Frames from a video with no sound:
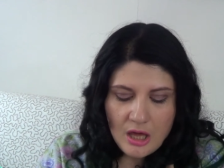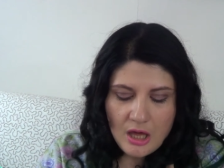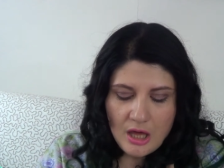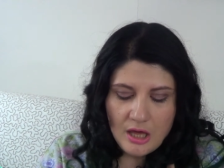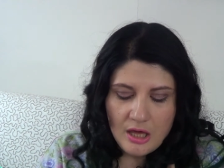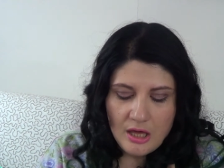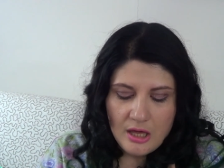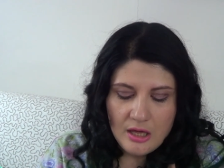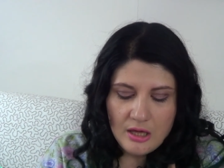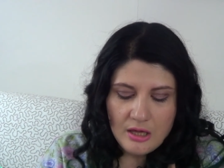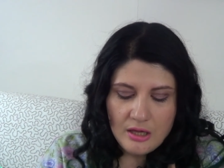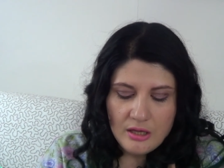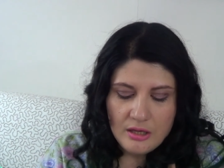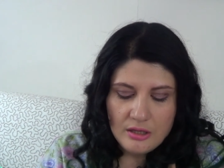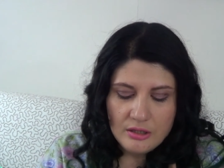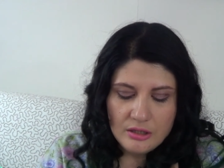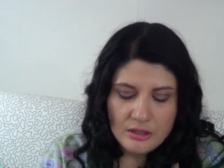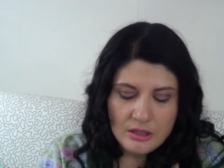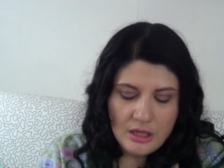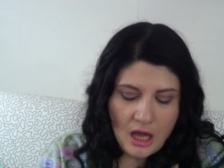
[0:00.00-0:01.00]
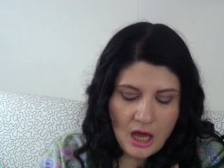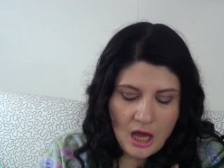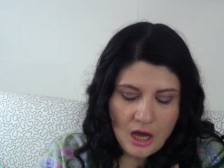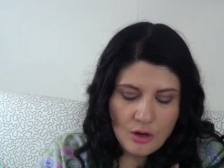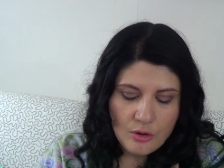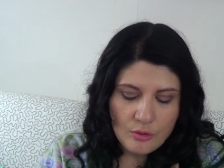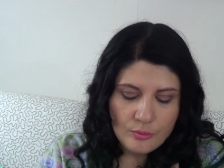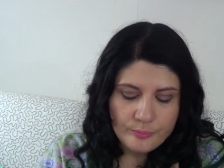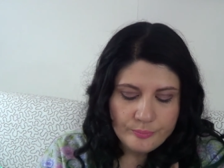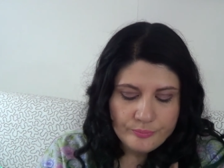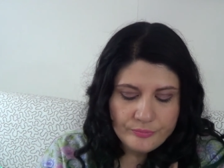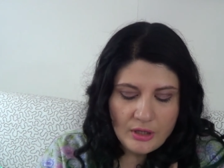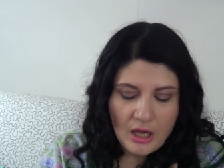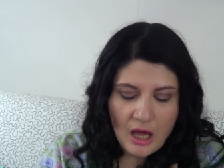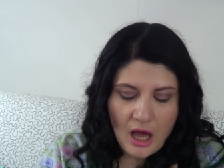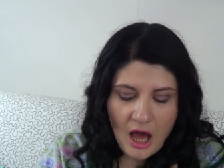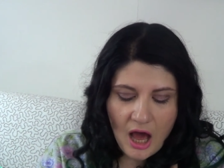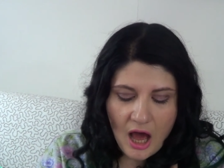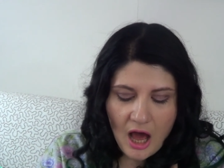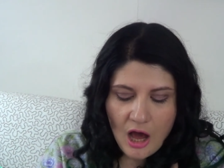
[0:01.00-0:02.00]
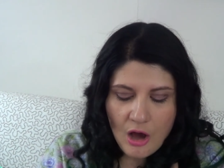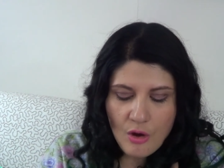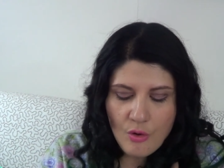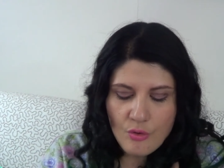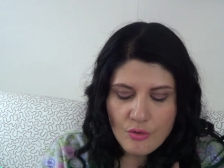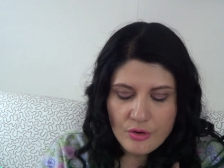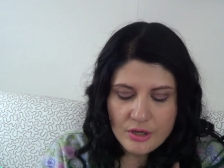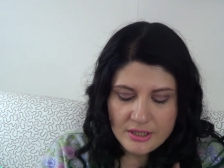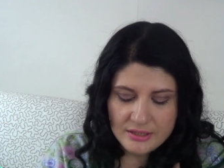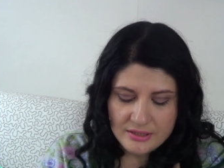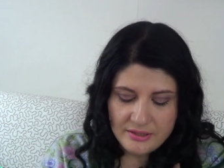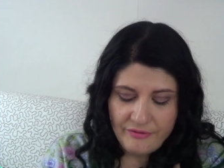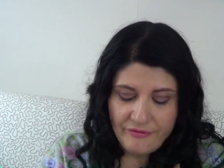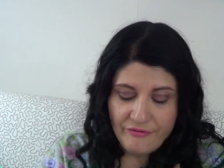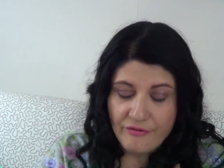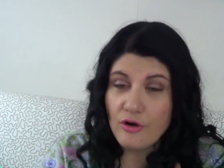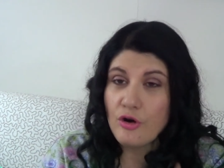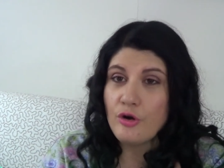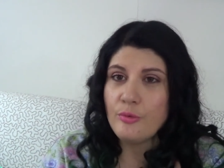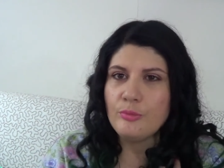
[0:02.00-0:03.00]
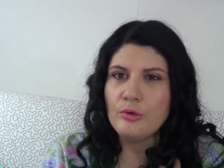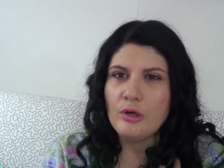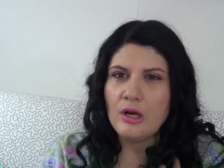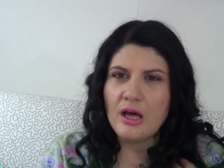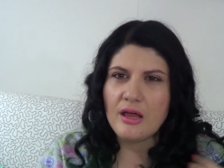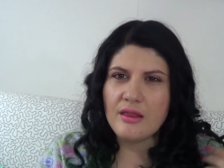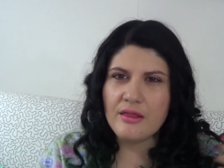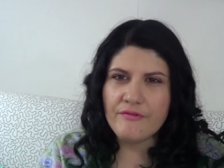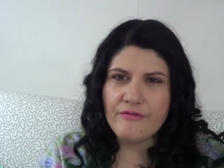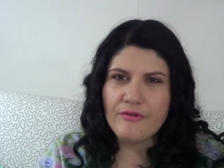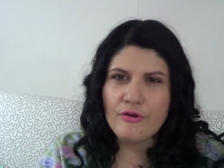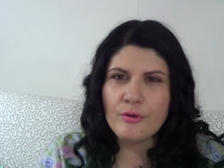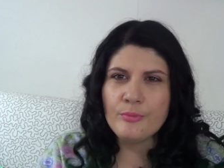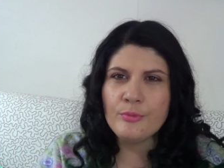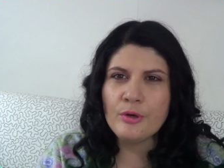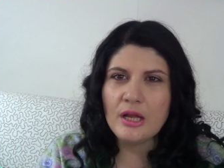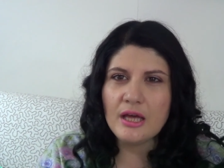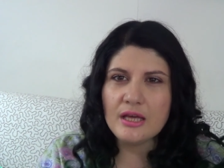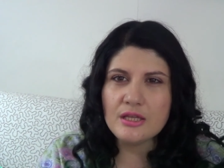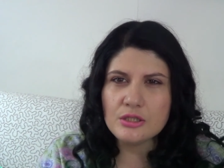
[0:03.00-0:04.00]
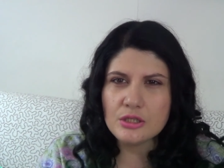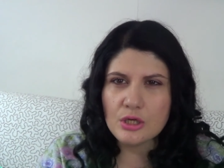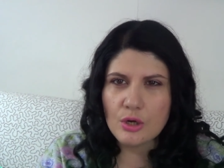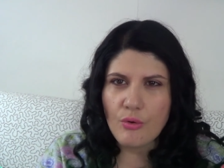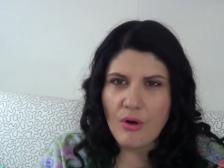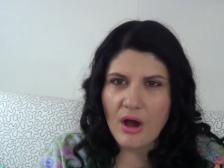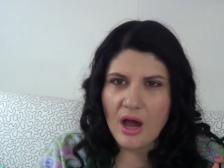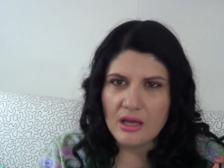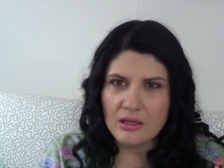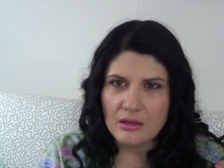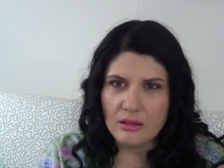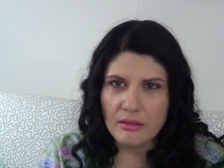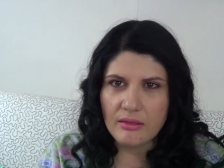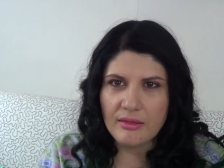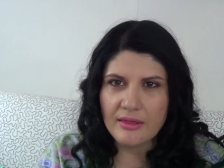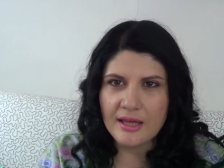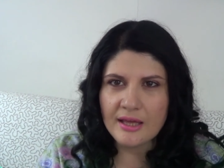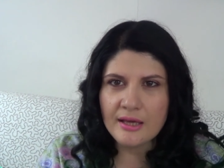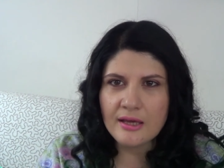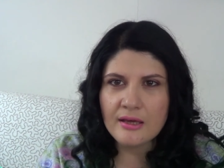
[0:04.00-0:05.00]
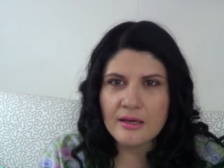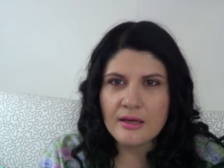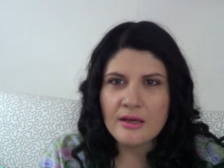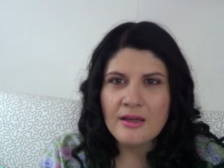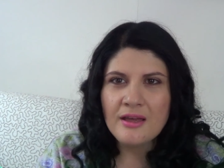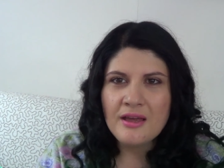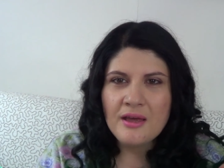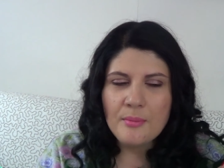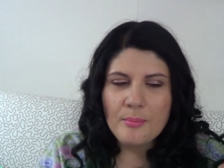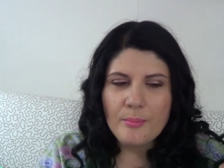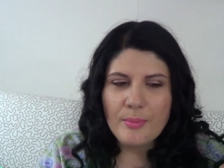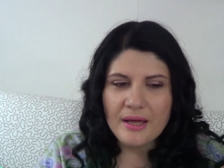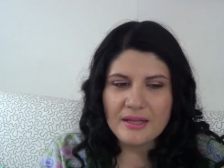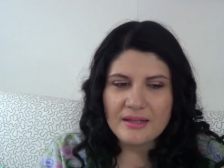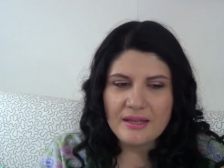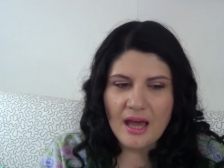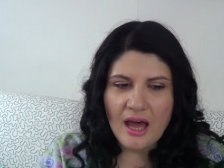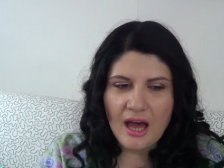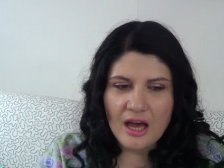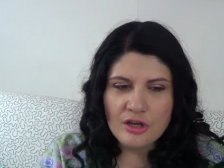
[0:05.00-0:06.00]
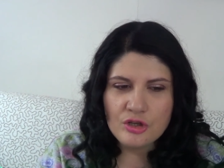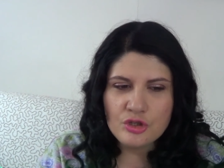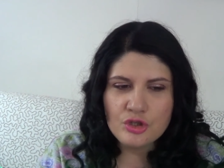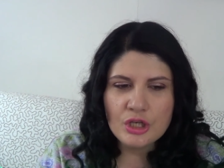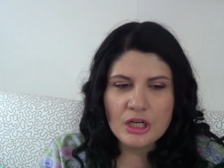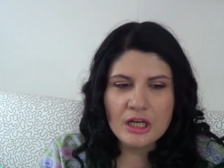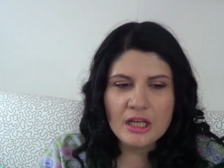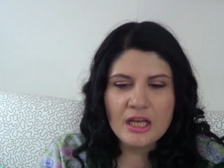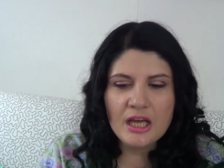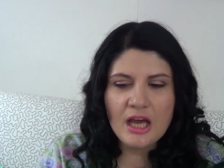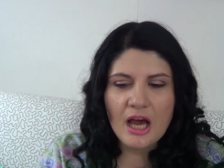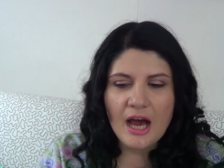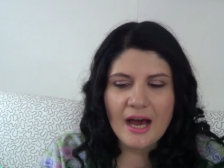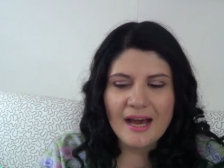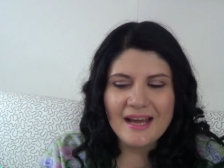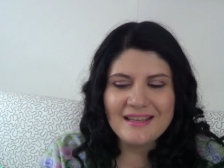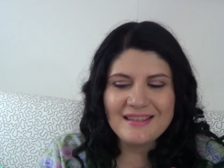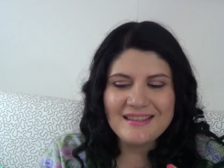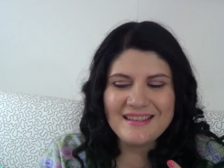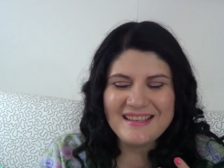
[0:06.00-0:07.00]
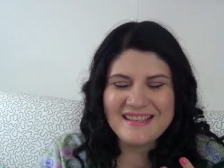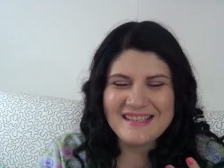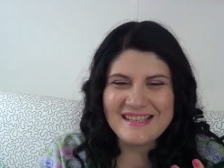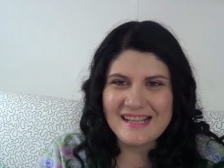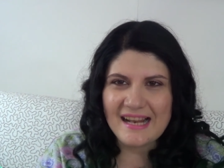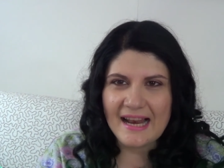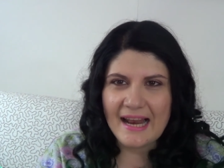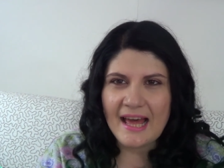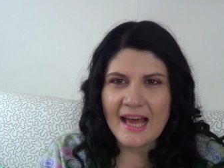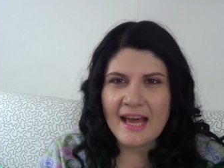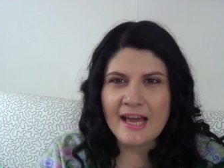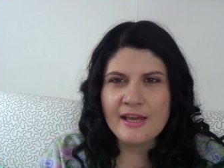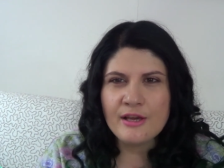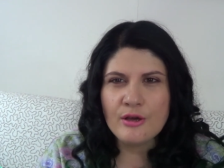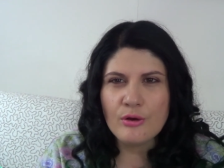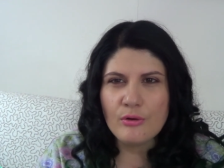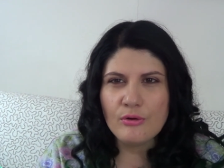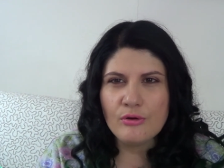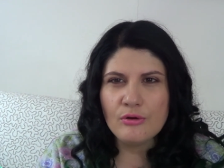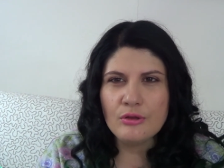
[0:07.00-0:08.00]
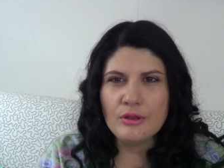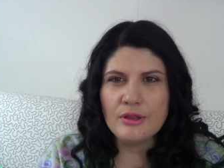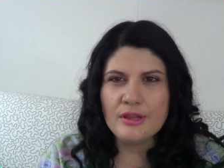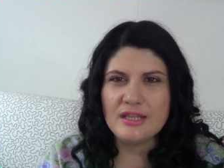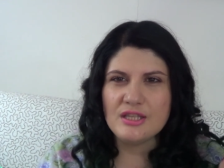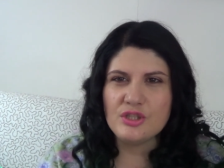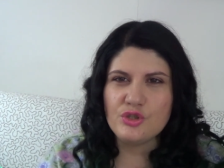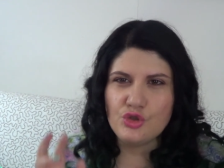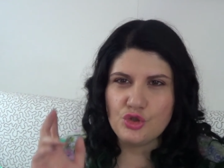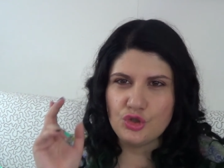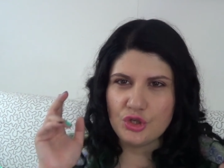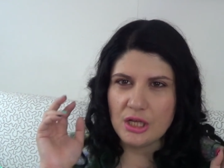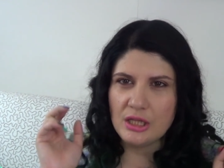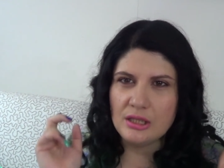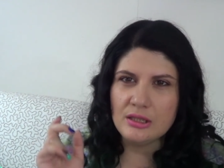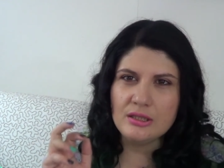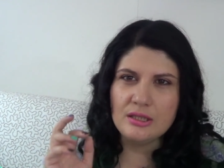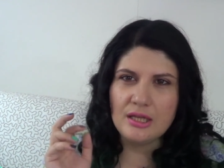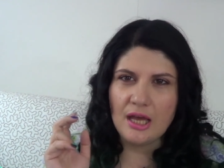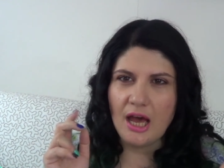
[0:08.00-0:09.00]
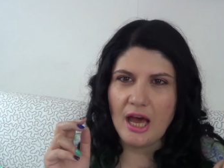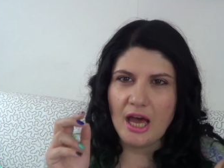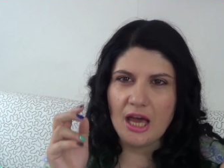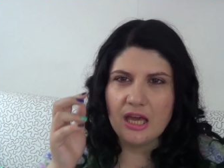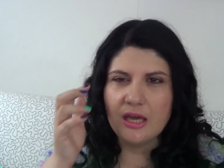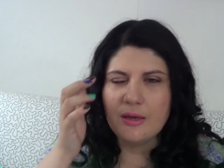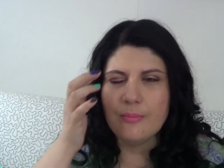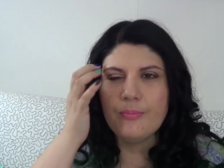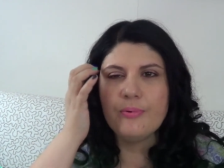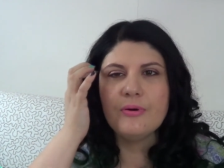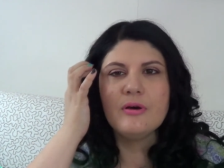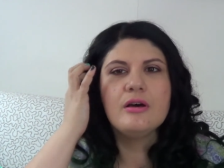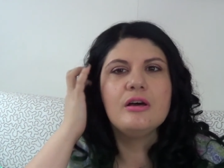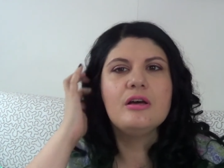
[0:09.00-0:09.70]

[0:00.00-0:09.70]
Now, how is the formula? The formula is quite thick, but actually I dislike all these gel type